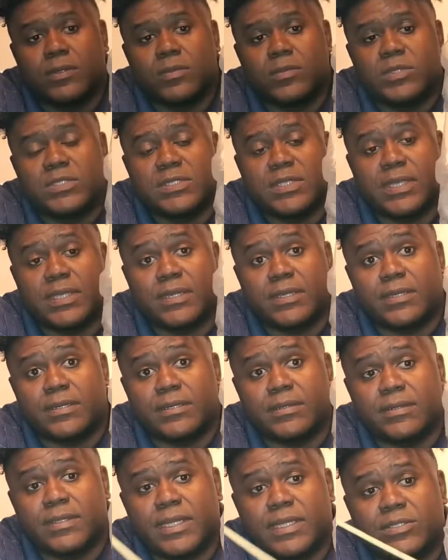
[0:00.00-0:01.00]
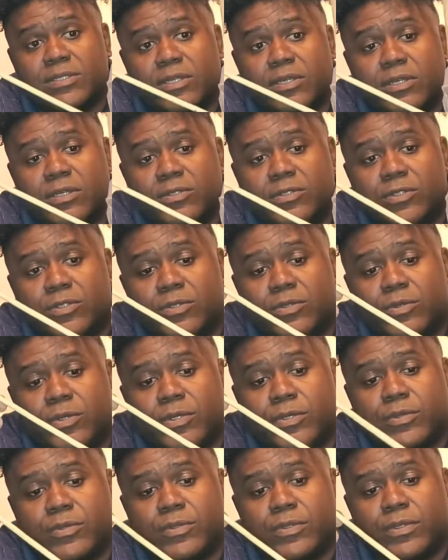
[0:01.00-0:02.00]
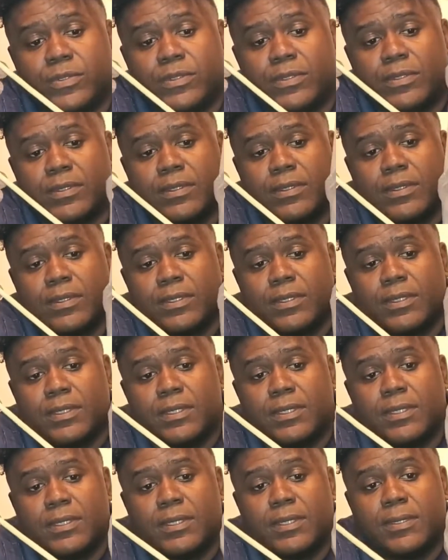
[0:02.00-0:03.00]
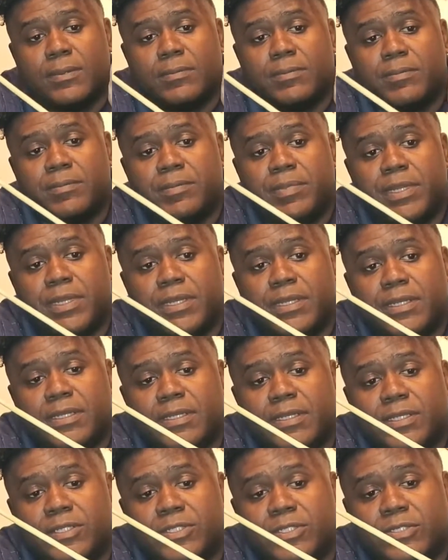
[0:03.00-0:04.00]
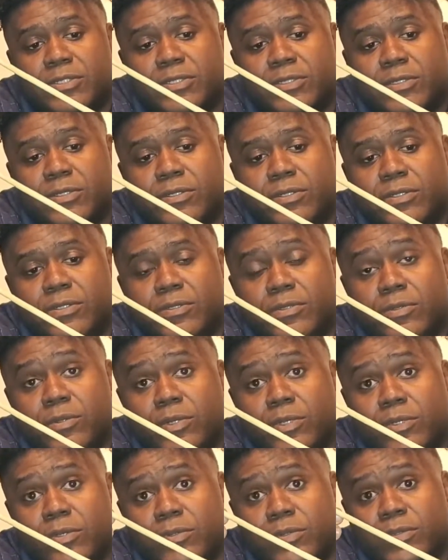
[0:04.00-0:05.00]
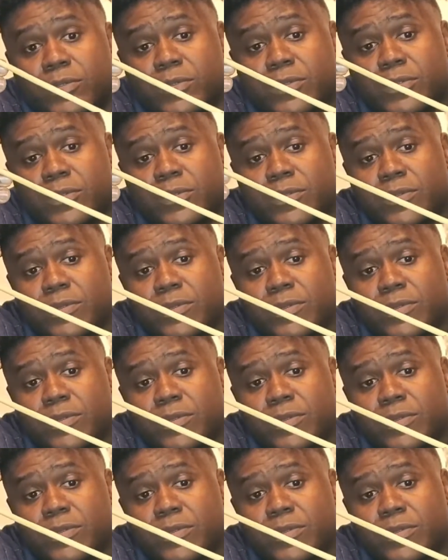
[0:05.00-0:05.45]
was there. That's all new growth. But in addition to the new growth,